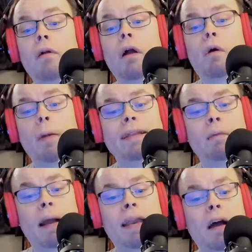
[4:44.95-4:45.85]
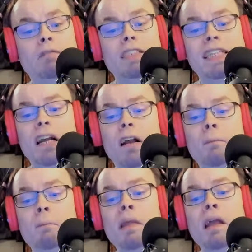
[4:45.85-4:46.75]
according to my notes here,
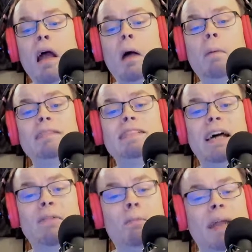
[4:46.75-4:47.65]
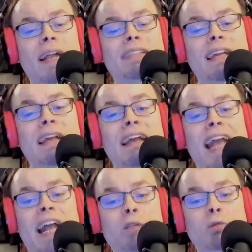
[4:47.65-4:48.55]
about 7 minutes
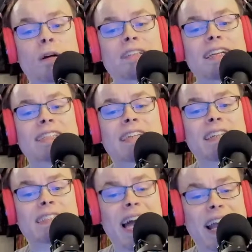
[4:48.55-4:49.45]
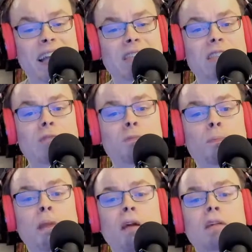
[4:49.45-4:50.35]
and 26 seconds.
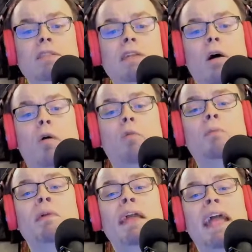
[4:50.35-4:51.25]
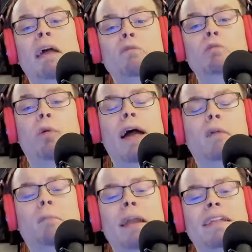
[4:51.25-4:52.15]
So it was quick,
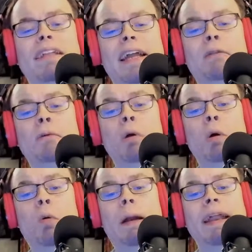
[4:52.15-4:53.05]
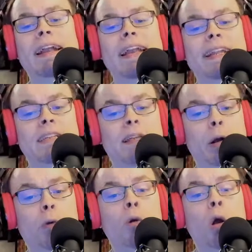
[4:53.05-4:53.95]
but it did what it needed to
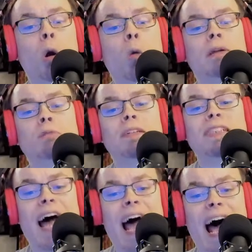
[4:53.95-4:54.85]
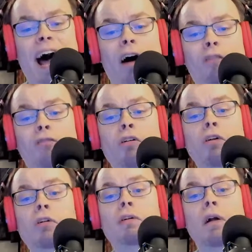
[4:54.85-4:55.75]
do, which was to have
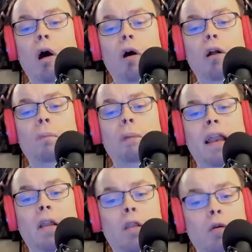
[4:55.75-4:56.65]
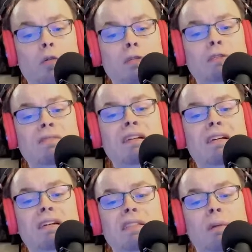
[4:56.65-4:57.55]
Colt Cabana lose.
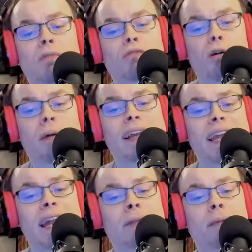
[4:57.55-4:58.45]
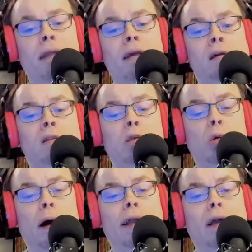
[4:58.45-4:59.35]
So before we get into
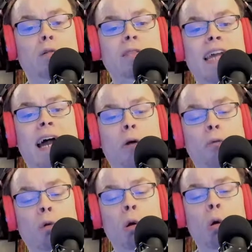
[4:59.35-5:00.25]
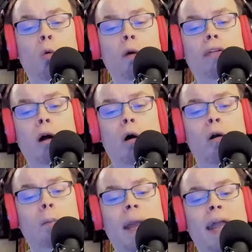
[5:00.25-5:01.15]
what goes down with Colt
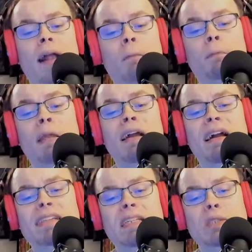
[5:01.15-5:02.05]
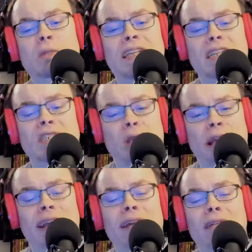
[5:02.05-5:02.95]
Cabana, because it's
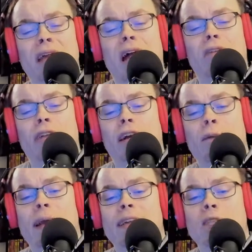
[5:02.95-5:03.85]
potentially a very big